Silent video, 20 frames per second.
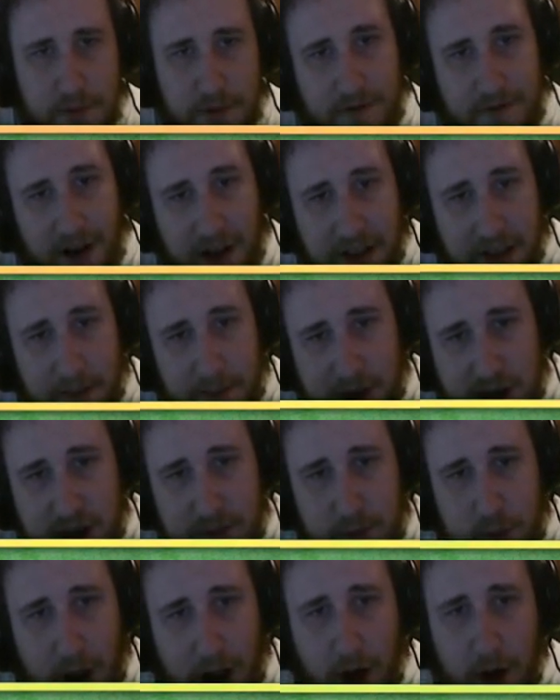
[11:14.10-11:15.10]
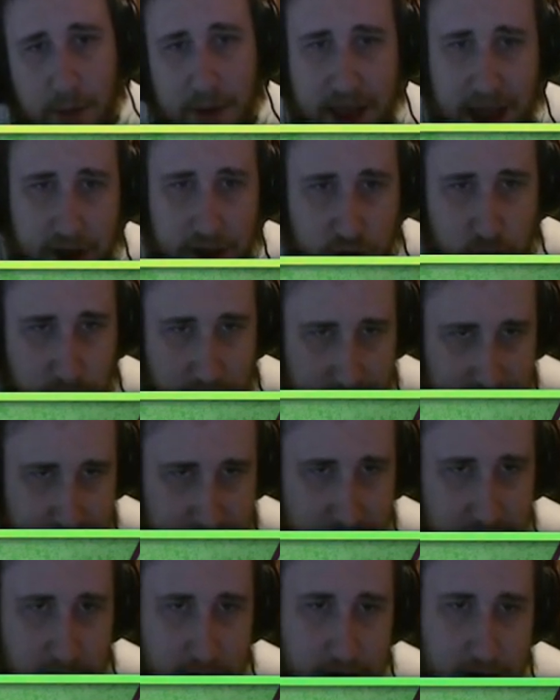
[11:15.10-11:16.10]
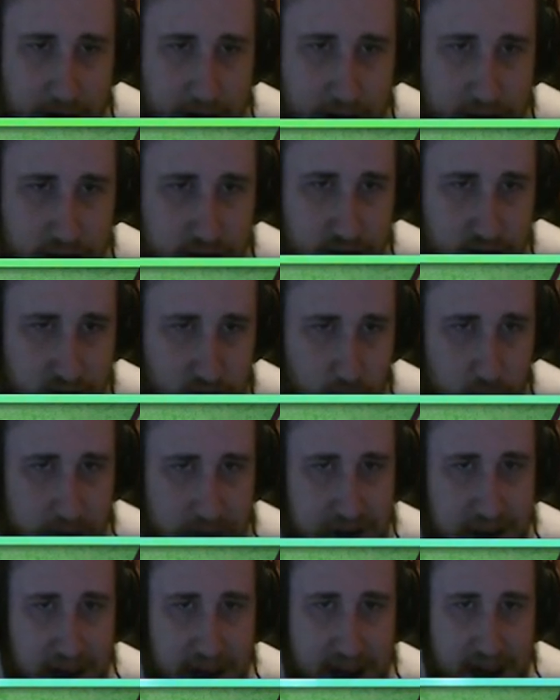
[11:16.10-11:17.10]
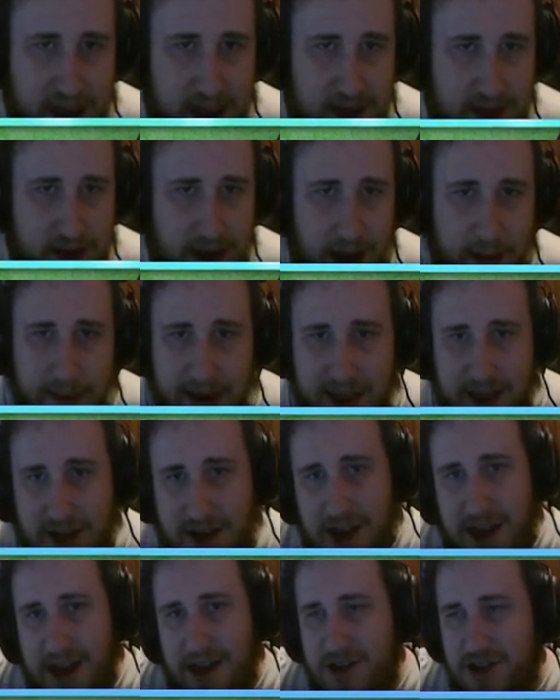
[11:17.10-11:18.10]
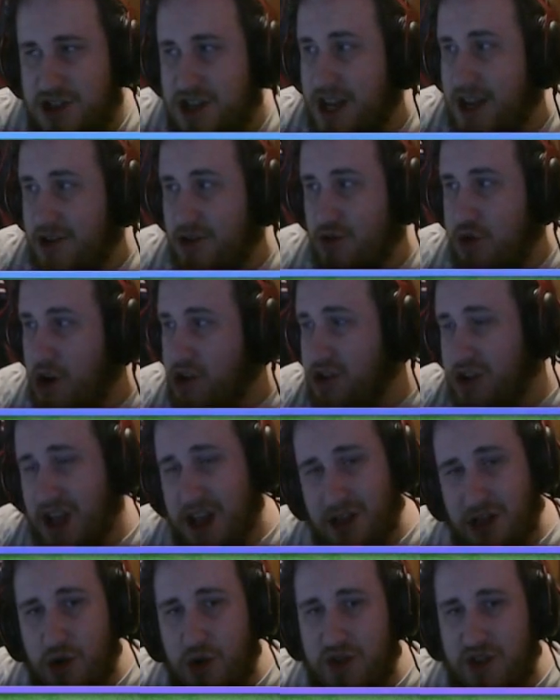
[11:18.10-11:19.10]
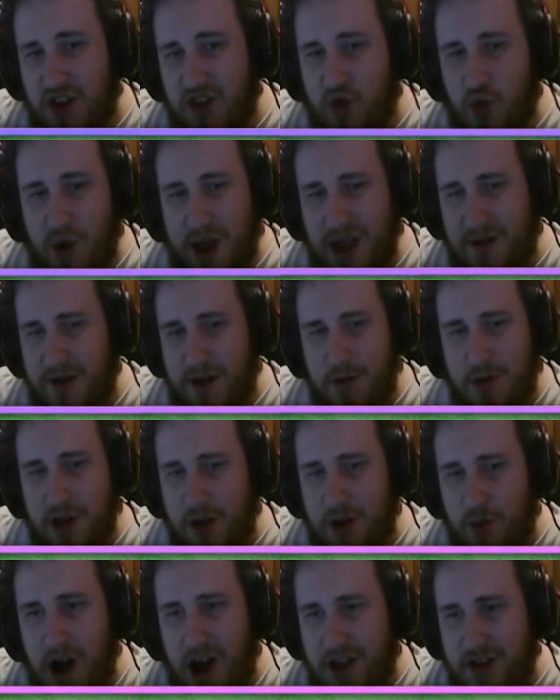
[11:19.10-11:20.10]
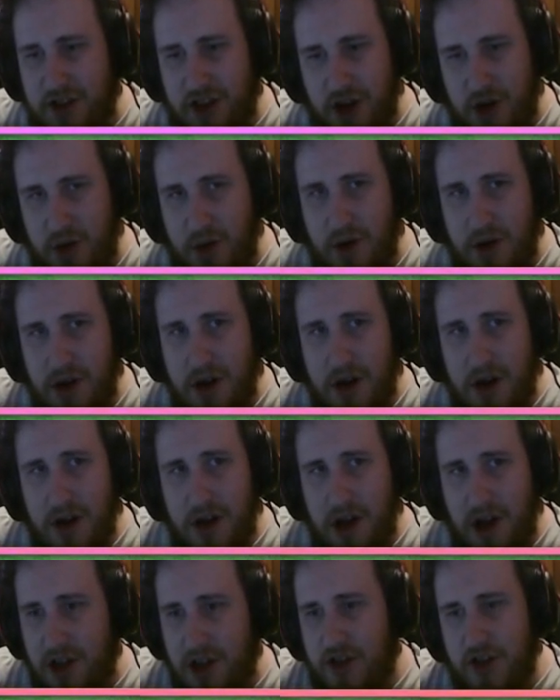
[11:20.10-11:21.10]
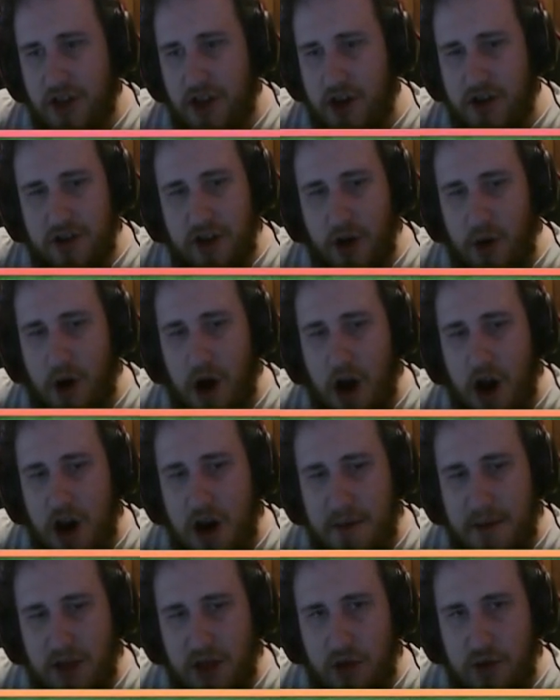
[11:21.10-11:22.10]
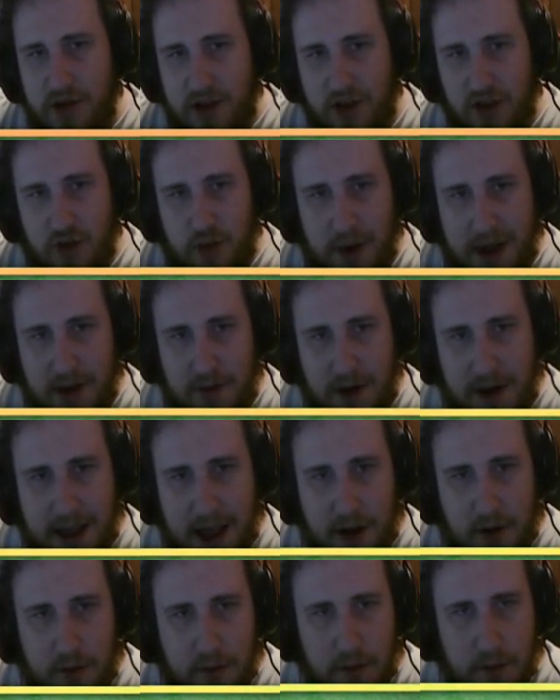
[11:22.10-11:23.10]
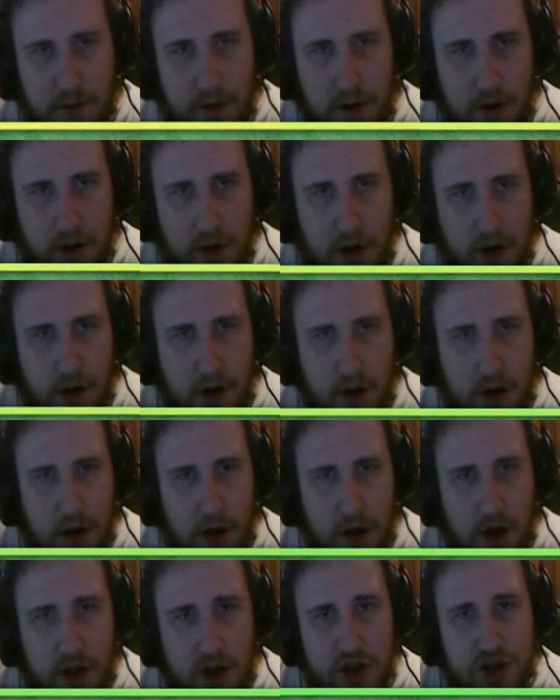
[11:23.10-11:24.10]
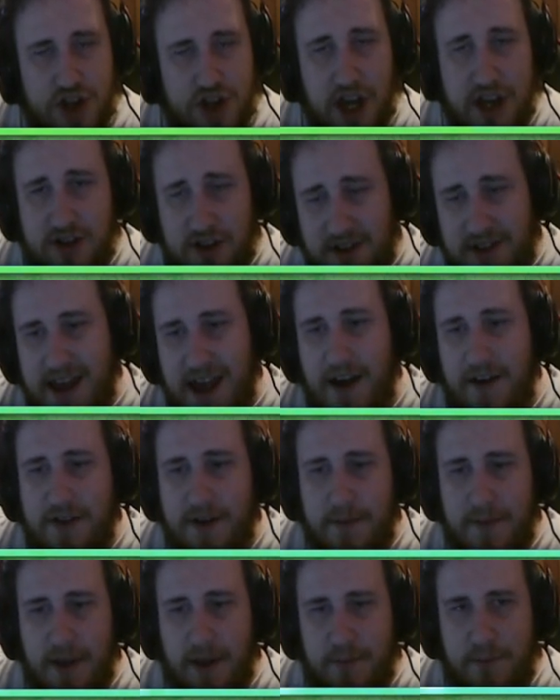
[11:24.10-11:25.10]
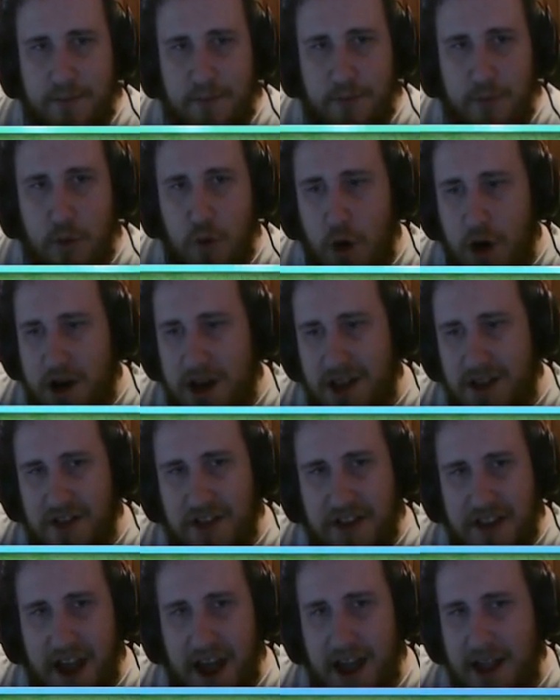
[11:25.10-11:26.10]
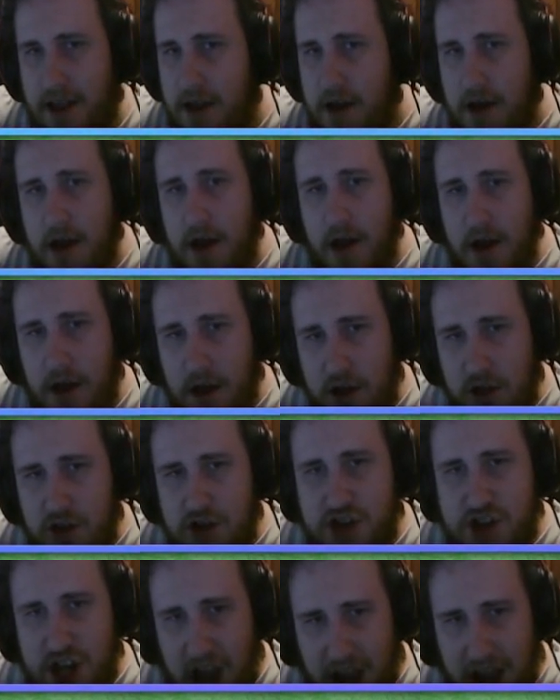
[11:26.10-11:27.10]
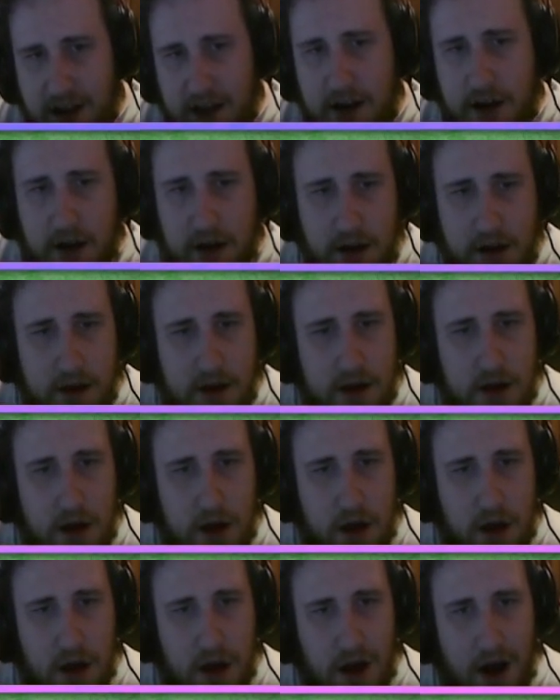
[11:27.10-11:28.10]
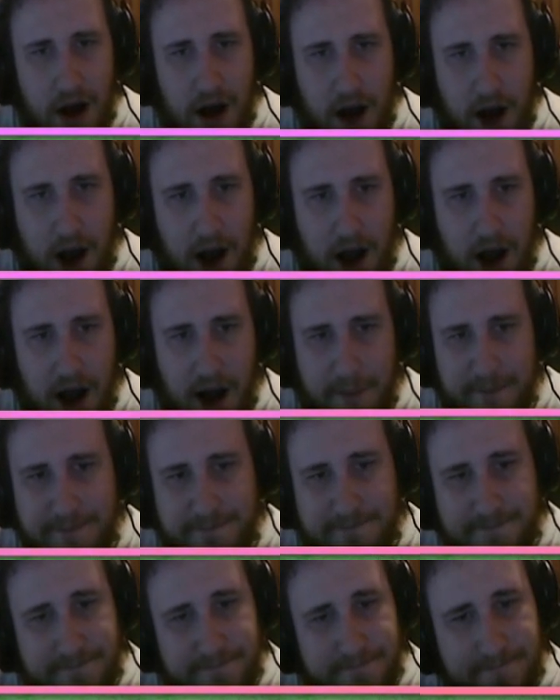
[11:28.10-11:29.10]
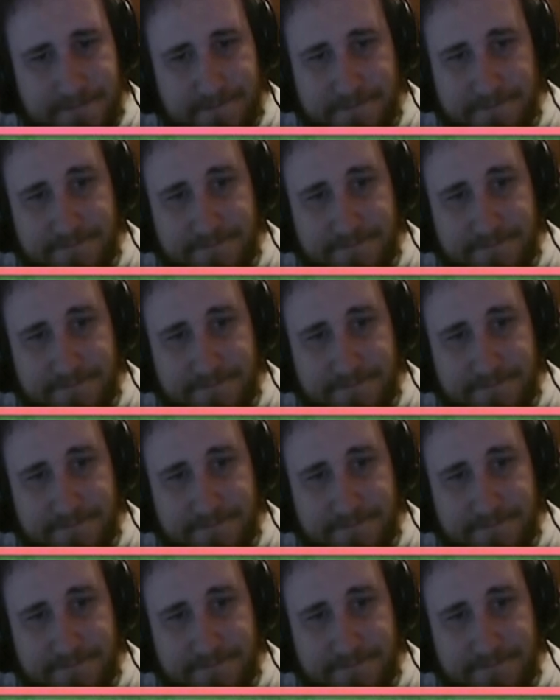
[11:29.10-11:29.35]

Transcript: Defends the bishop well, but now the queen's there. It can just go and take it. I mean, Crusher can lose his queen if he really wants to. There's no harm in losing his queen right now. Jake just gives him the rook instead. Check. Going